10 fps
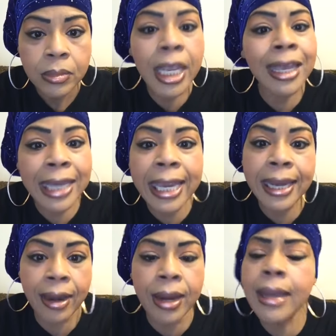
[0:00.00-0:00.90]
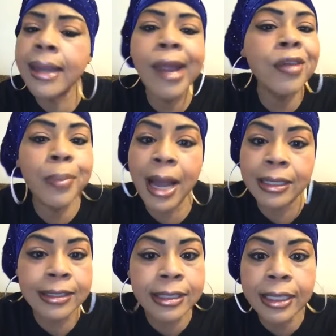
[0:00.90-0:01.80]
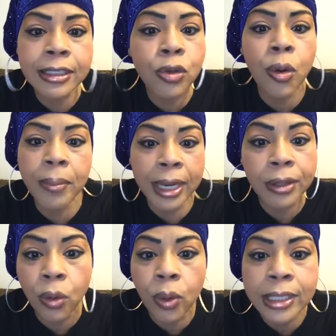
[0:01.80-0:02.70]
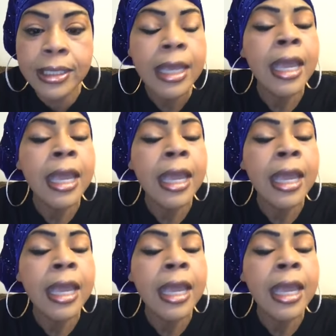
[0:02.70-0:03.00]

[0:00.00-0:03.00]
And they there. And everybody's kids going to make noise.